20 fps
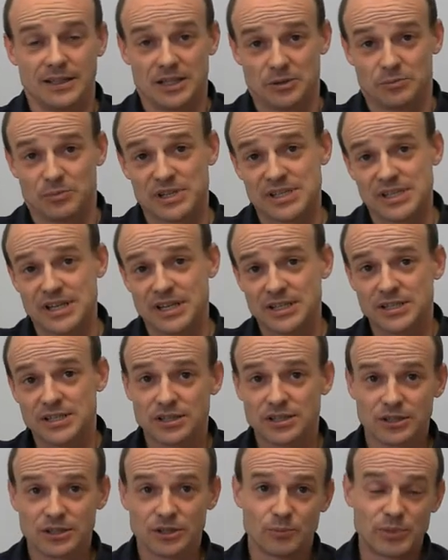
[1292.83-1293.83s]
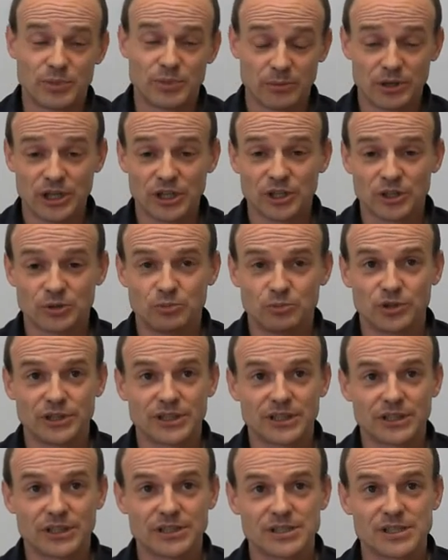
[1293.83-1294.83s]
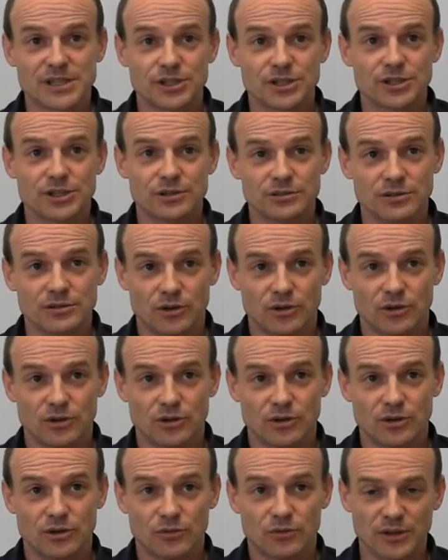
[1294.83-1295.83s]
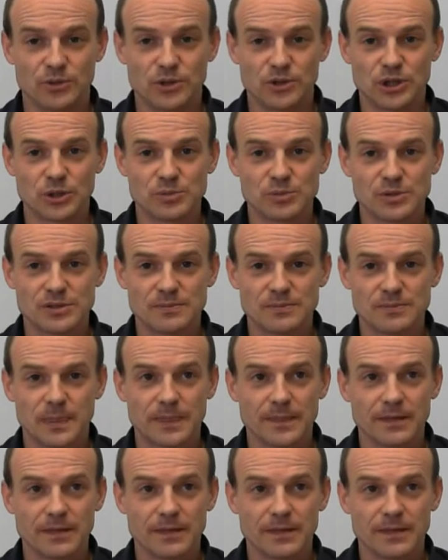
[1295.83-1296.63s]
Besides the permanent modernization of our platforms,